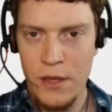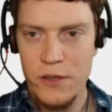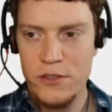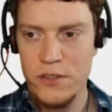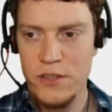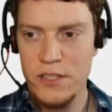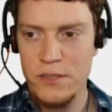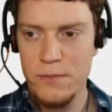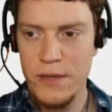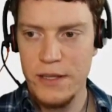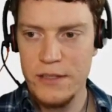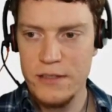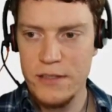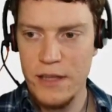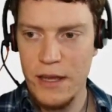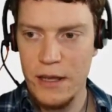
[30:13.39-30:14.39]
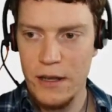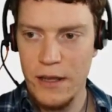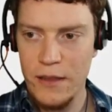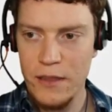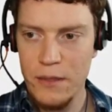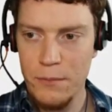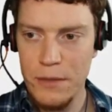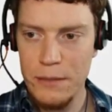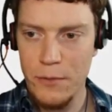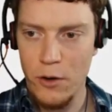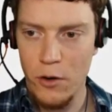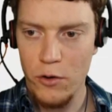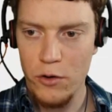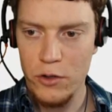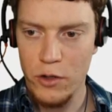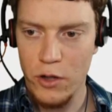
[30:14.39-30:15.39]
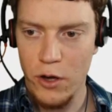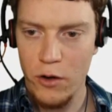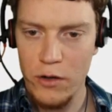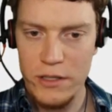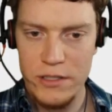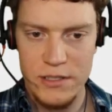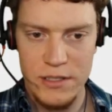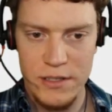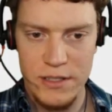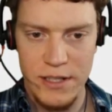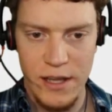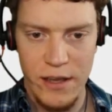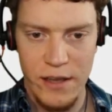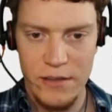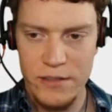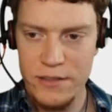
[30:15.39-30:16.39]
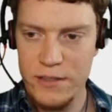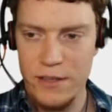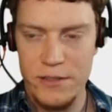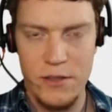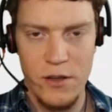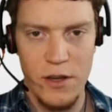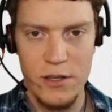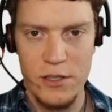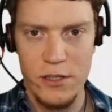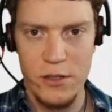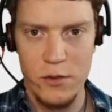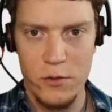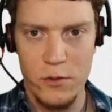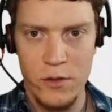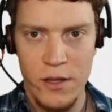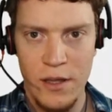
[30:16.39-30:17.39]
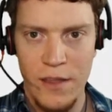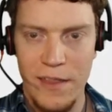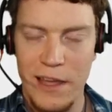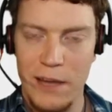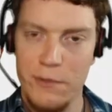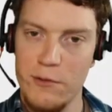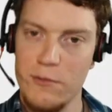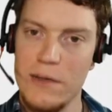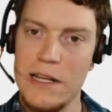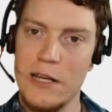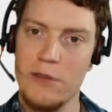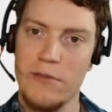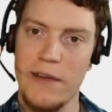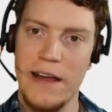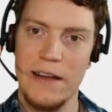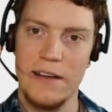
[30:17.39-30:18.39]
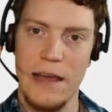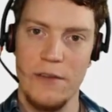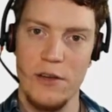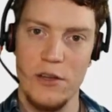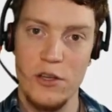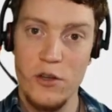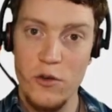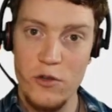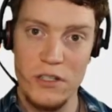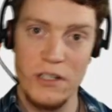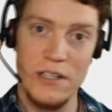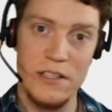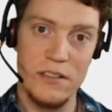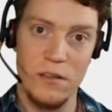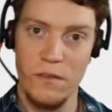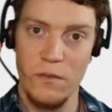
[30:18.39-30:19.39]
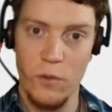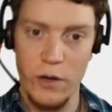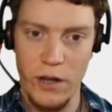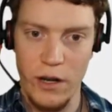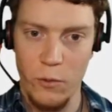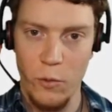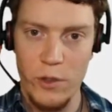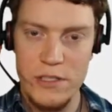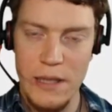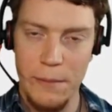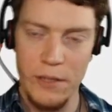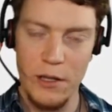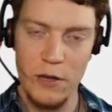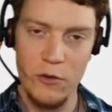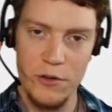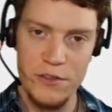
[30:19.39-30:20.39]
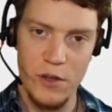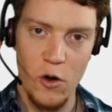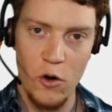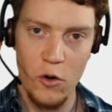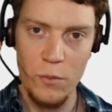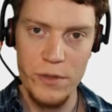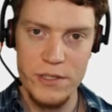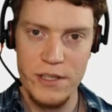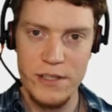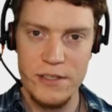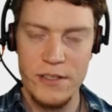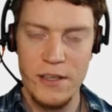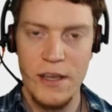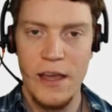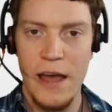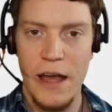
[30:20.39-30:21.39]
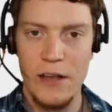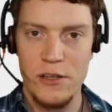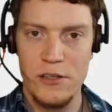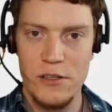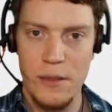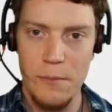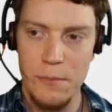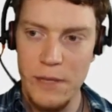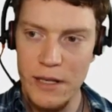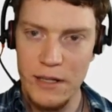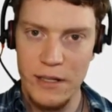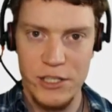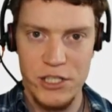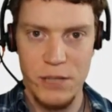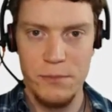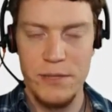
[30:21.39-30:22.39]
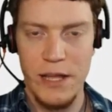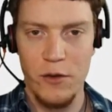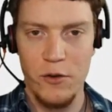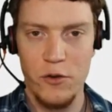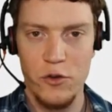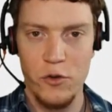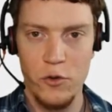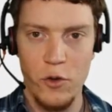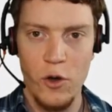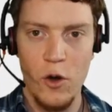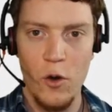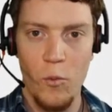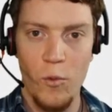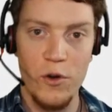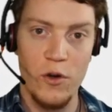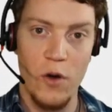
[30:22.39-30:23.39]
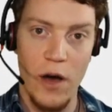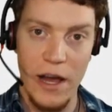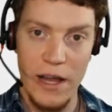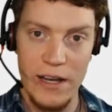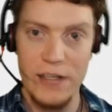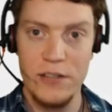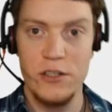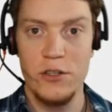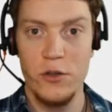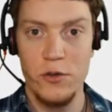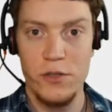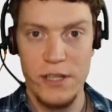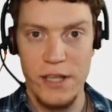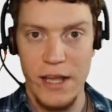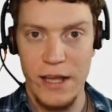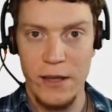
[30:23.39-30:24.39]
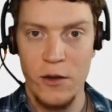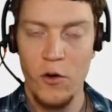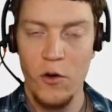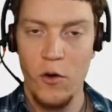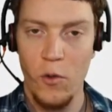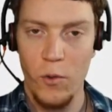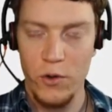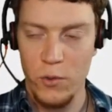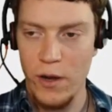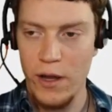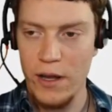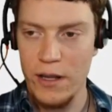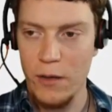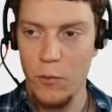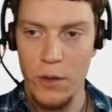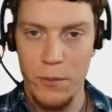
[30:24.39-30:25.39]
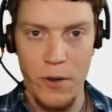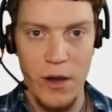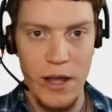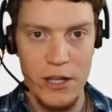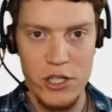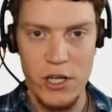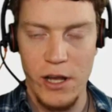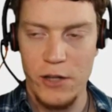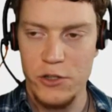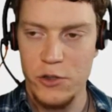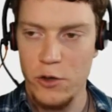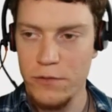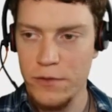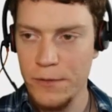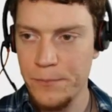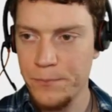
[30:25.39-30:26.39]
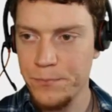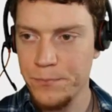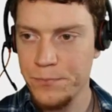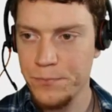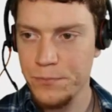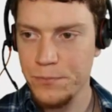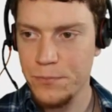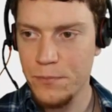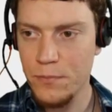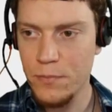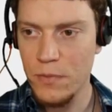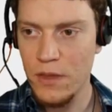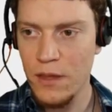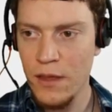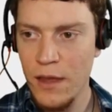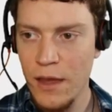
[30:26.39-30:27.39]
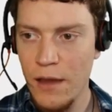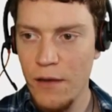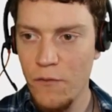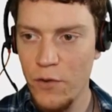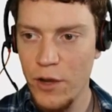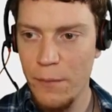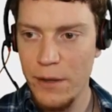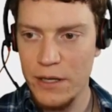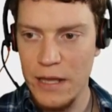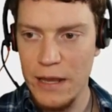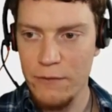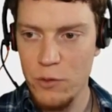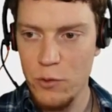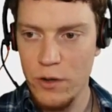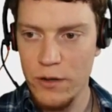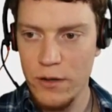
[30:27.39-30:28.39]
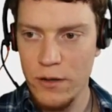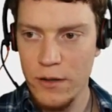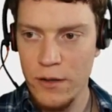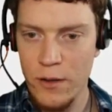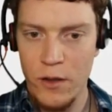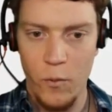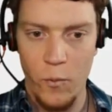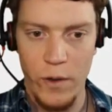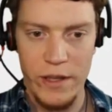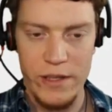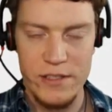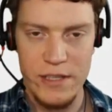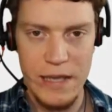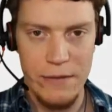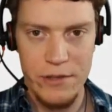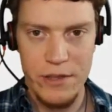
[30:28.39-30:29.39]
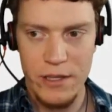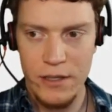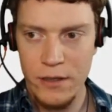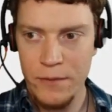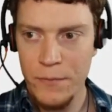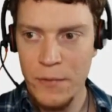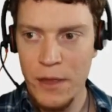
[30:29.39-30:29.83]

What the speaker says: So this means that in the me mode, you'll only see the tasks assigned to you. It can be really great to have a huge list of what's happening across the whole business and just immediately jump down to what do I need to do today, or what am I in charge of. If we go back to everyone, we can see everything.